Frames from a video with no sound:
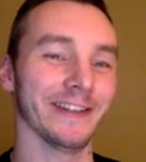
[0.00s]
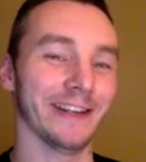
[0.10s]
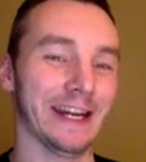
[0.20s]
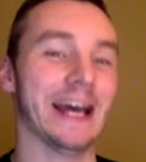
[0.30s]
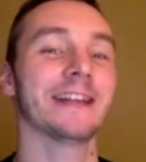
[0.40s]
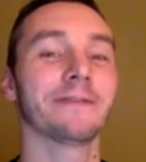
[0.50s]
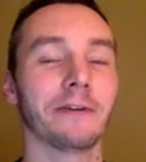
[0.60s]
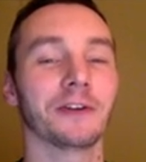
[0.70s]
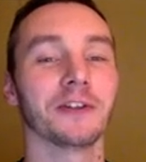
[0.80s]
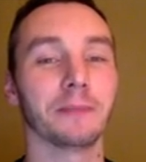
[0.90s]
that it has
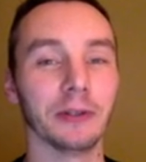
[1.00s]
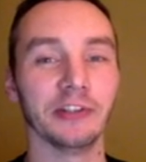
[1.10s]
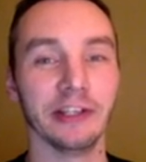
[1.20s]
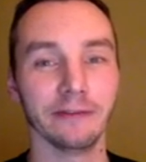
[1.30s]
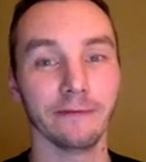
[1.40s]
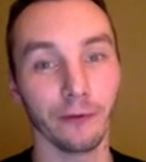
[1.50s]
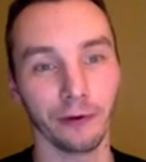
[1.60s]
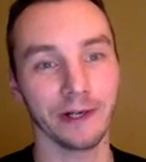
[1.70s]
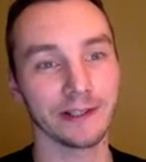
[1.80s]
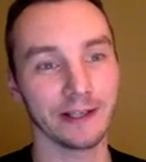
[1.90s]
functions built in for
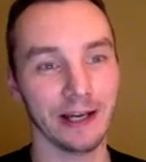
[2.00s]
it